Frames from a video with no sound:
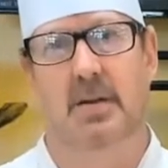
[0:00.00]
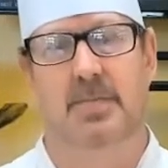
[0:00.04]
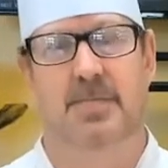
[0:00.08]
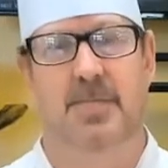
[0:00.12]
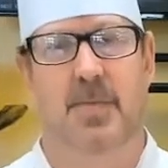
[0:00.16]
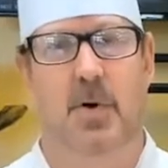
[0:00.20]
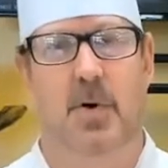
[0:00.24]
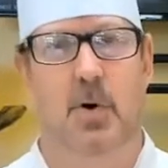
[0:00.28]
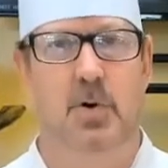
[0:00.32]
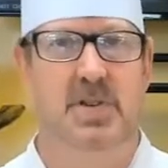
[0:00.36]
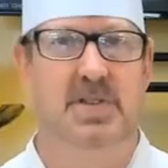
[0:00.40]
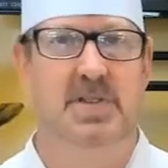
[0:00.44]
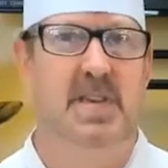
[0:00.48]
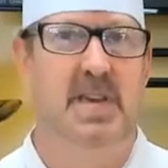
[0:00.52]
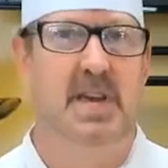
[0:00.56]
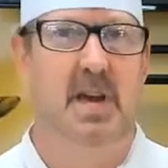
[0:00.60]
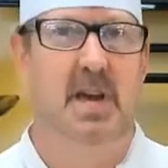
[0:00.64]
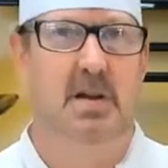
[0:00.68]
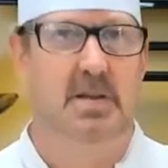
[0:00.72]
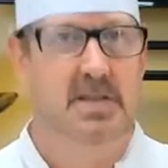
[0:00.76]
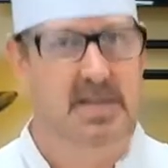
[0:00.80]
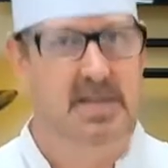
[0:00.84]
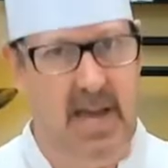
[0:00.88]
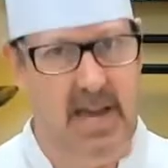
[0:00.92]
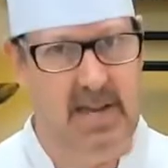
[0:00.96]
focusing
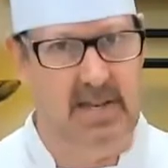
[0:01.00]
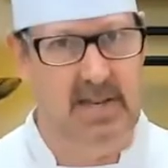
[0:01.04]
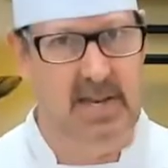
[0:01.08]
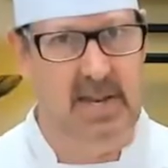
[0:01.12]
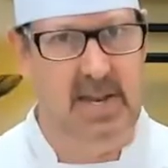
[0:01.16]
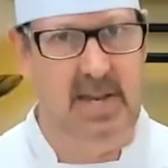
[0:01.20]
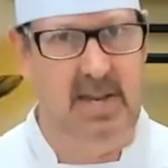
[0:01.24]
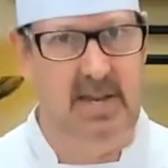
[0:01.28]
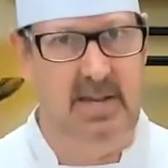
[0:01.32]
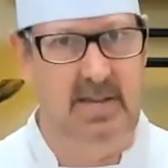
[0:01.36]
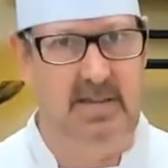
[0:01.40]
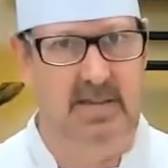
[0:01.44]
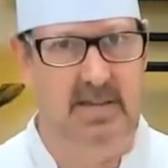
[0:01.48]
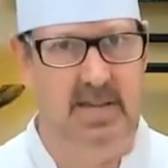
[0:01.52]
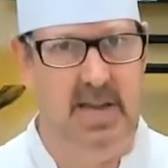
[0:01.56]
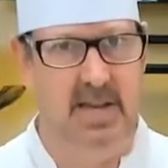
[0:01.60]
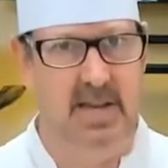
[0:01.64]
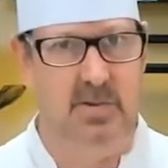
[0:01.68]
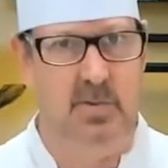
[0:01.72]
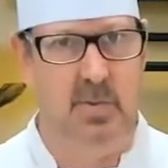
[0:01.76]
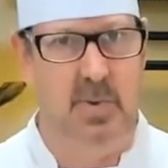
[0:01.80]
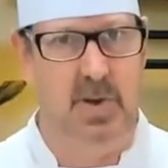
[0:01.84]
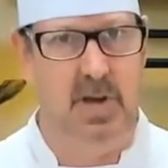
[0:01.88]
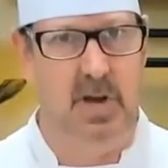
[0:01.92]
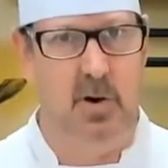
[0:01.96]
on techniques
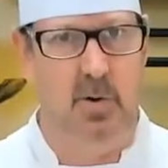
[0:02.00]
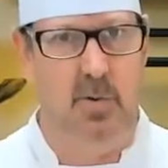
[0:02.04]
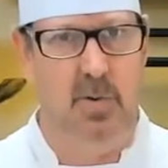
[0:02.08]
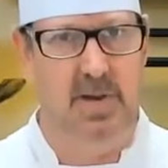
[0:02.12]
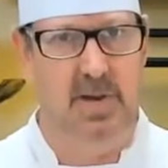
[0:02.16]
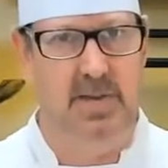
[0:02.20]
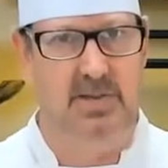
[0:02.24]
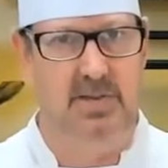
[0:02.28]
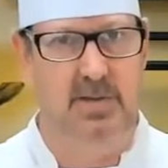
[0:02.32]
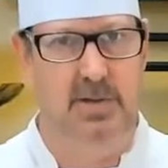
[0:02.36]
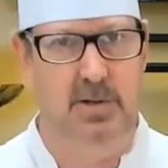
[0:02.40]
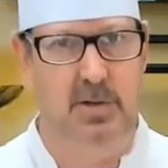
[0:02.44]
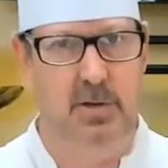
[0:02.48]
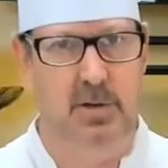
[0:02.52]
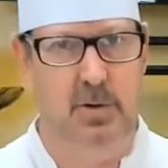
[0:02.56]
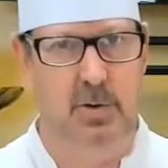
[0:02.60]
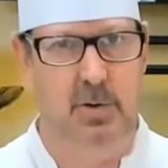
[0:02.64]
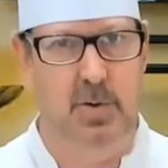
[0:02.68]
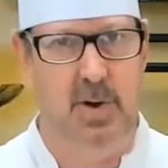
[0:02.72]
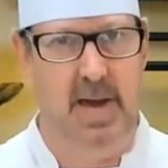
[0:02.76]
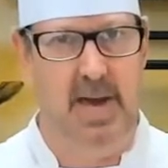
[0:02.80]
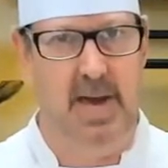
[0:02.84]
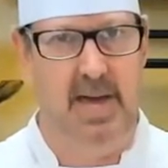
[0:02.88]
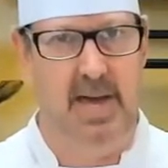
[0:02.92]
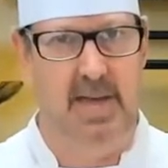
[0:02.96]
as we always
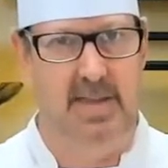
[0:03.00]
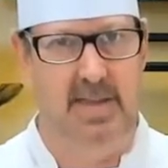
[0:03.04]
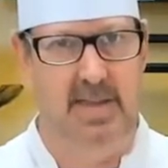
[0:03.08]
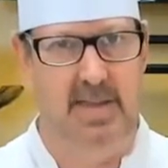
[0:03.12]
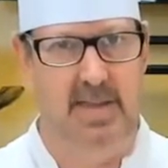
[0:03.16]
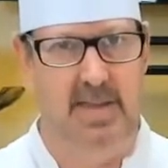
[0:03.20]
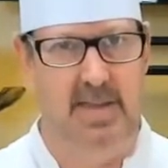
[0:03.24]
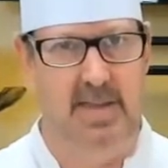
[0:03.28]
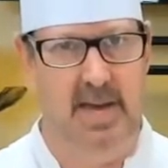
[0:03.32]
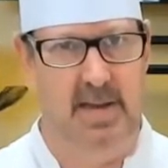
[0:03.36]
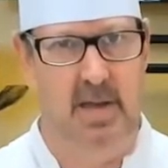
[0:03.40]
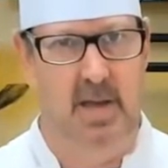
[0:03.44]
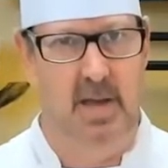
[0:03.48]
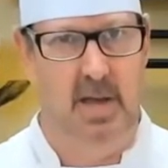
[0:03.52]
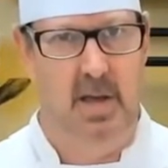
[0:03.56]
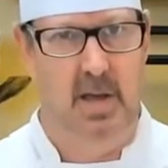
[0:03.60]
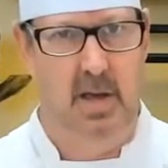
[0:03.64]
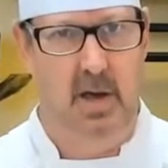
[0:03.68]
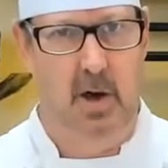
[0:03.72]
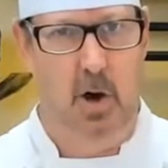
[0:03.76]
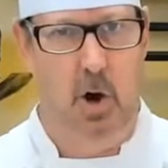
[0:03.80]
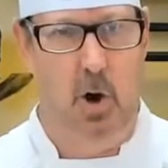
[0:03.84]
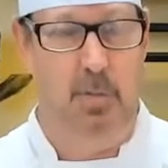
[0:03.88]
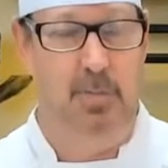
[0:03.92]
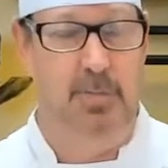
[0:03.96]
do, and then
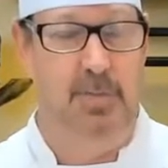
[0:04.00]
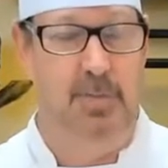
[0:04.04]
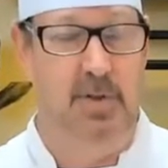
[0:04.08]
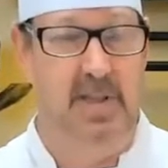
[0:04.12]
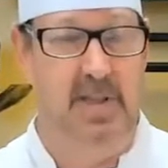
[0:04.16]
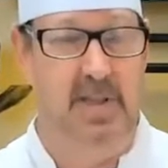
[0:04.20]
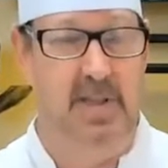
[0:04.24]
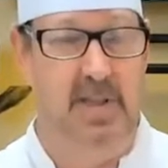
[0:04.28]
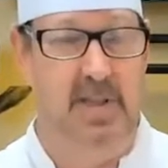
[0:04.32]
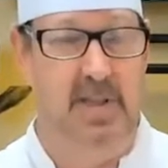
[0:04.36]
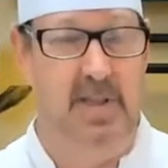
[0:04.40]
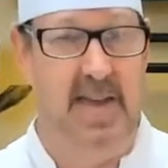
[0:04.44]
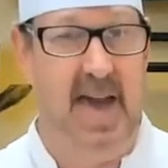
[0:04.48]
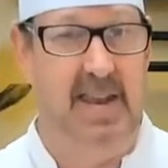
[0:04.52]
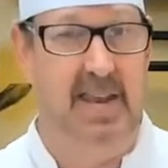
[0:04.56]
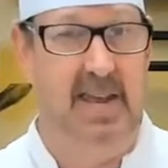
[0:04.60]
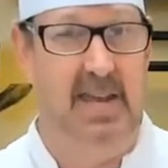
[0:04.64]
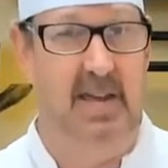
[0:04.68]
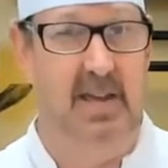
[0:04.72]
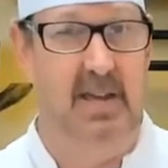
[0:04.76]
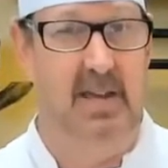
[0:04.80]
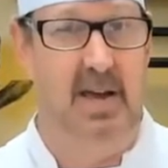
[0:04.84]
hopefully adding